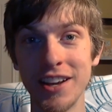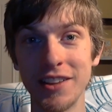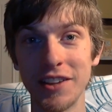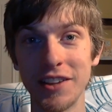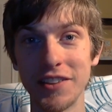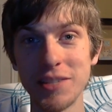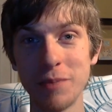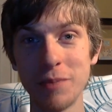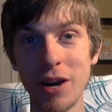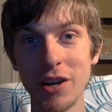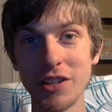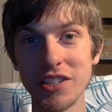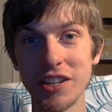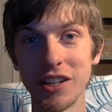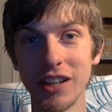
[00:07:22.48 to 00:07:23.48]
that this part
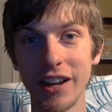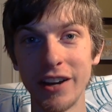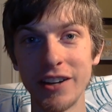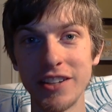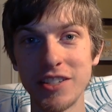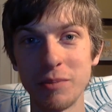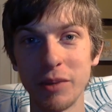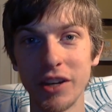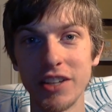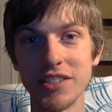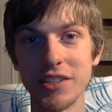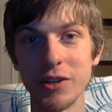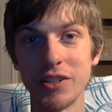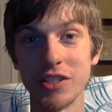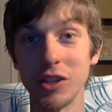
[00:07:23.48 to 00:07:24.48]
is hilarious
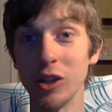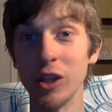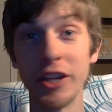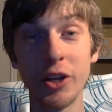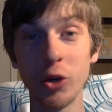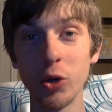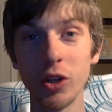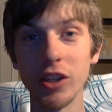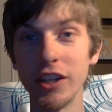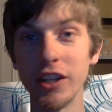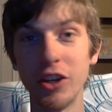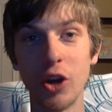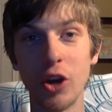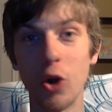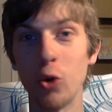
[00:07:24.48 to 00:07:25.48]
because there's
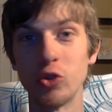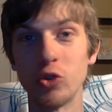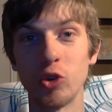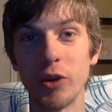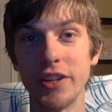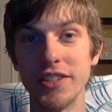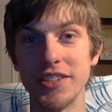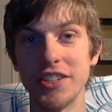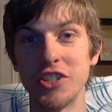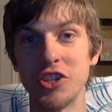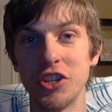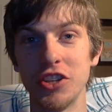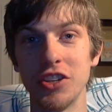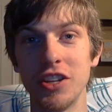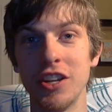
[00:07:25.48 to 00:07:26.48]
literally no
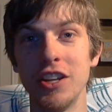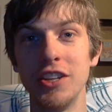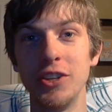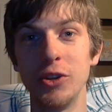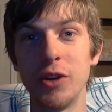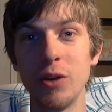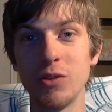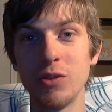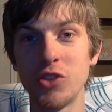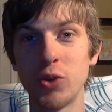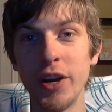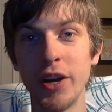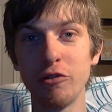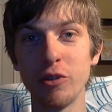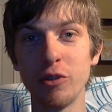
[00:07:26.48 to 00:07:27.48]
transition. You go
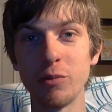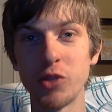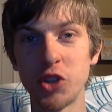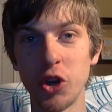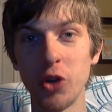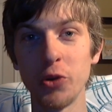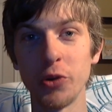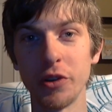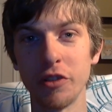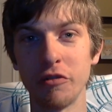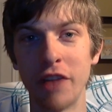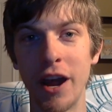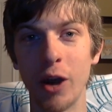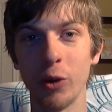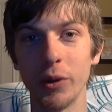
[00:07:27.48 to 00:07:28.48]
straight from children
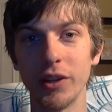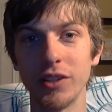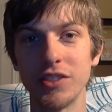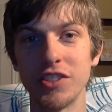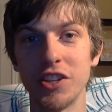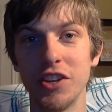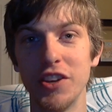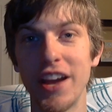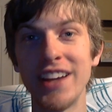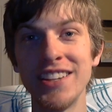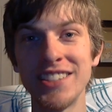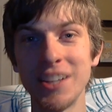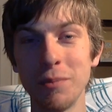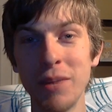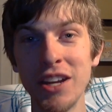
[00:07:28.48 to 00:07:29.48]
devouring to
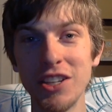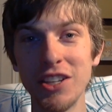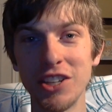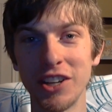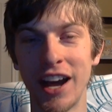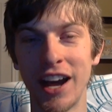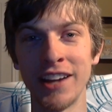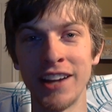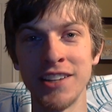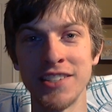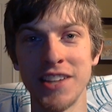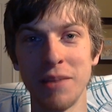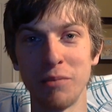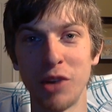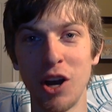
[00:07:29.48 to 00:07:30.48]
nice to meet you
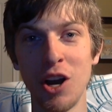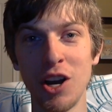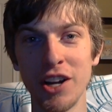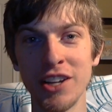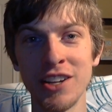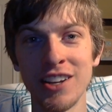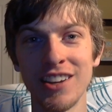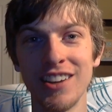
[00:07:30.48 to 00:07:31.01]
guys, I'm gone.